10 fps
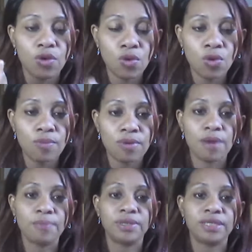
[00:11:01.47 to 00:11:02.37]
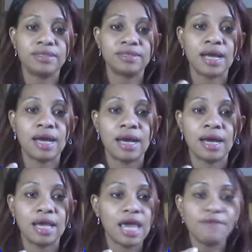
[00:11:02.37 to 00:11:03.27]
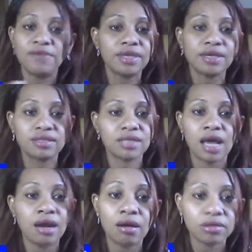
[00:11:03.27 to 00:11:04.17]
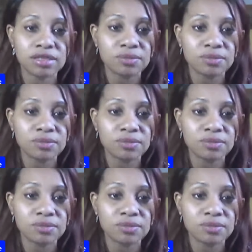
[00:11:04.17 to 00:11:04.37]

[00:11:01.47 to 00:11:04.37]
home. Companies, everything is a lot.